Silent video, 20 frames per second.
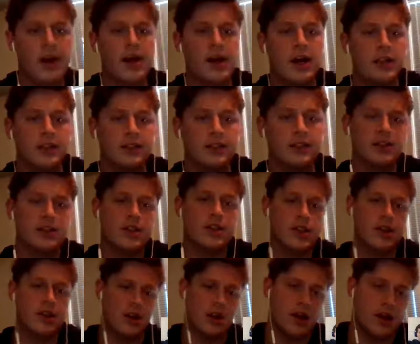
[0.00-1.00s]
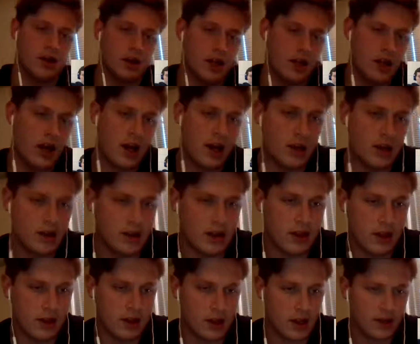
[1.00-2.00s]
And so then
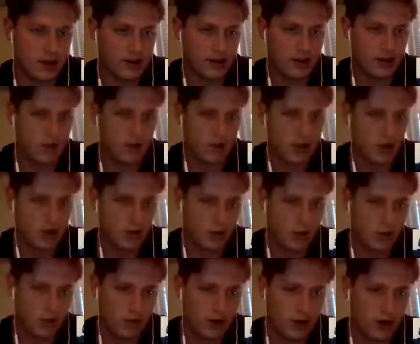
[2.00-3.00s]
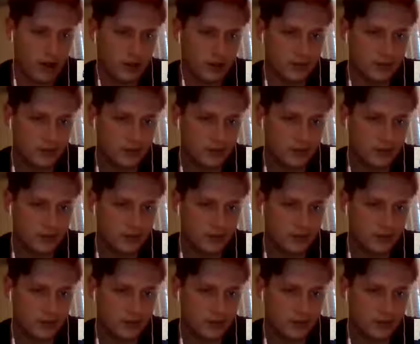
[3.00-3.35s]
that's the minimum, right?